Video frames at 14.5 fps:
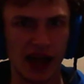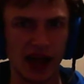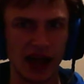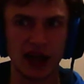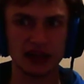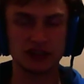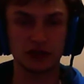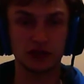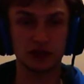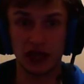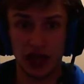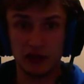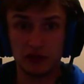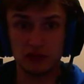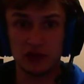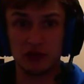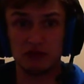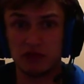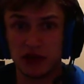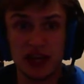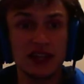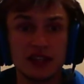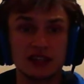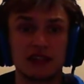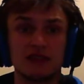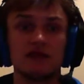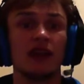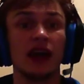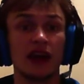At Sony, I would be pissed
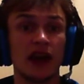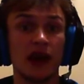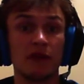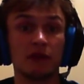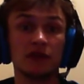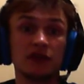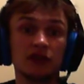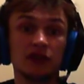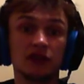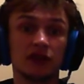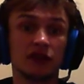if that happened.